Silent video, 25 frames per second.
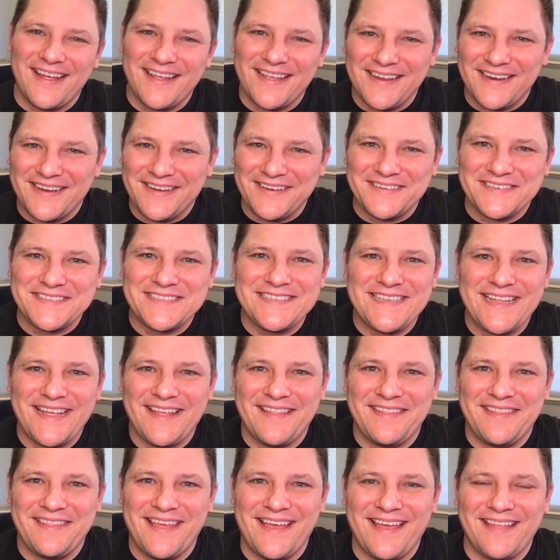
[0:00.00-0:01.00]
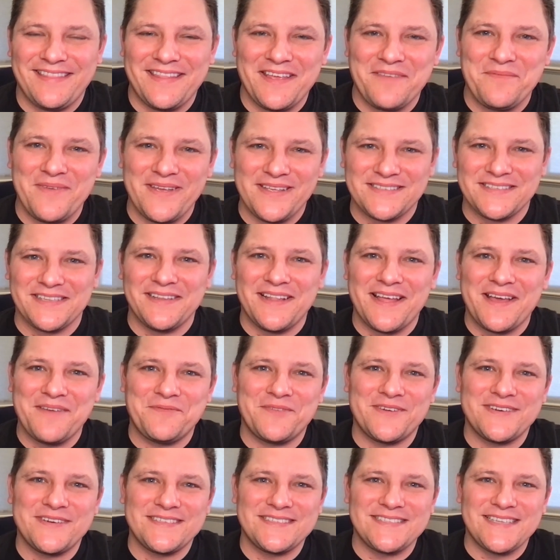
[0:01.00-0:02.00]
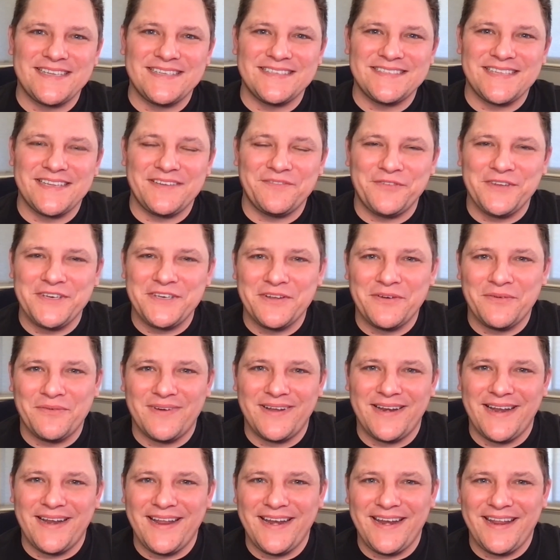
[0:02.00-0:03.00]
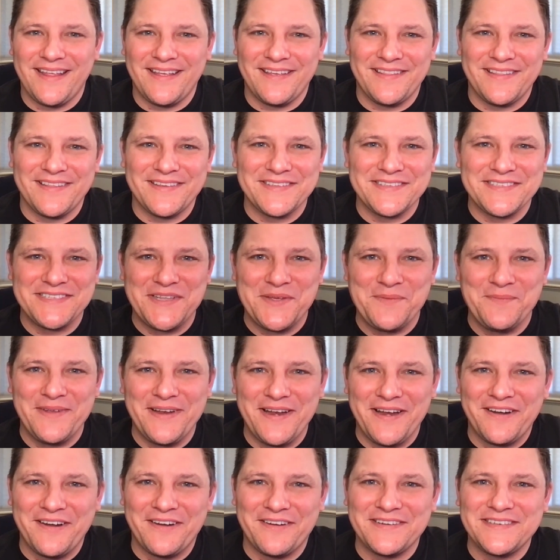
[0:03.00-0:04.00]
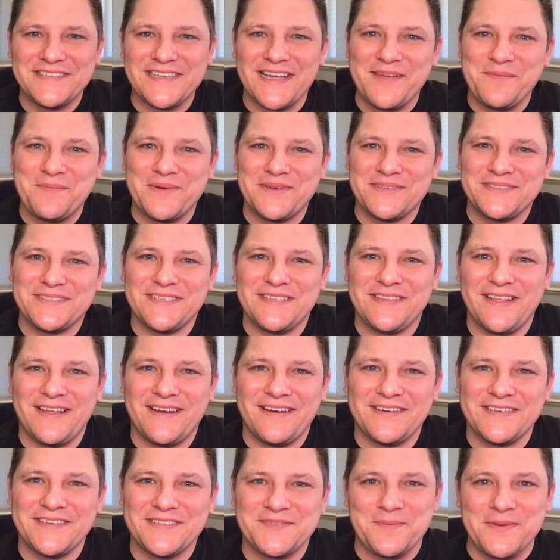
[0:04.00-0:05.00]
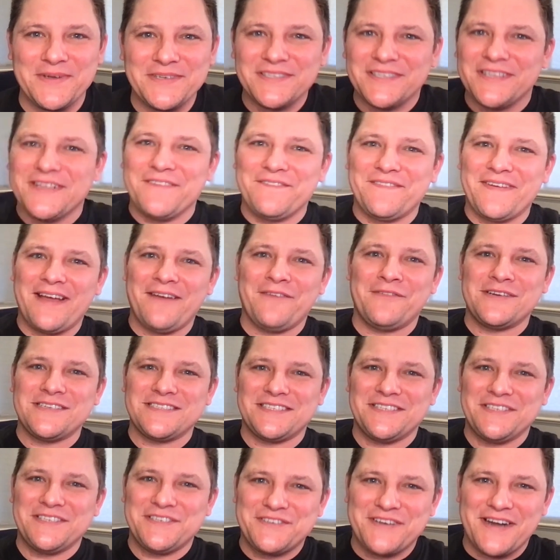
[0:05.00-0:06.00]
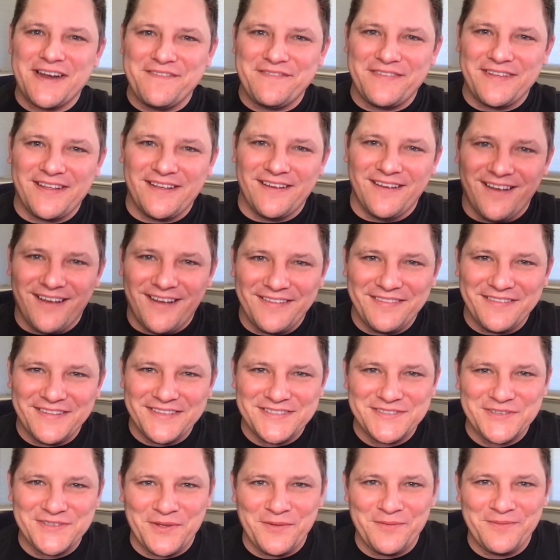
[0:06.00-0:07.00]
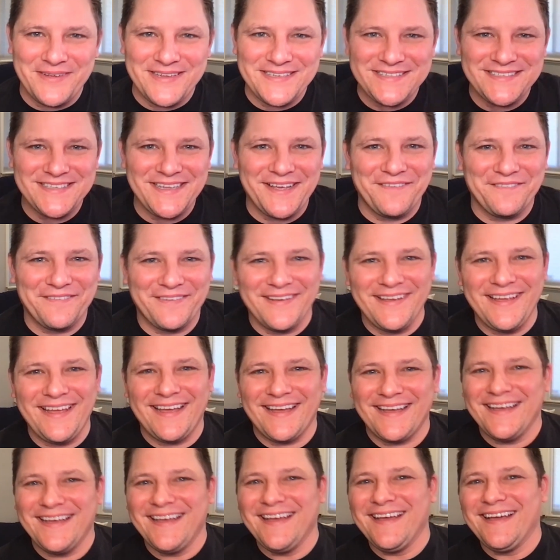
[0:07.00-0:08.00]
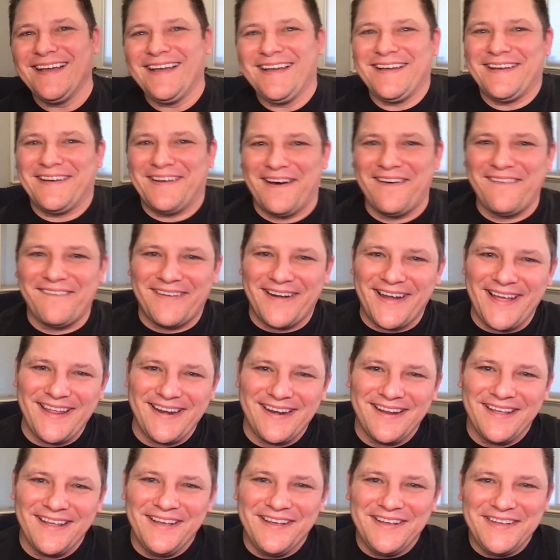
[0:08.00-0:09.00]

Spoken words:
I could understand that. That makes a lot more sense. And we don't want any of those human error typos in there, especially if I wasn't driving on the toll myself. All right.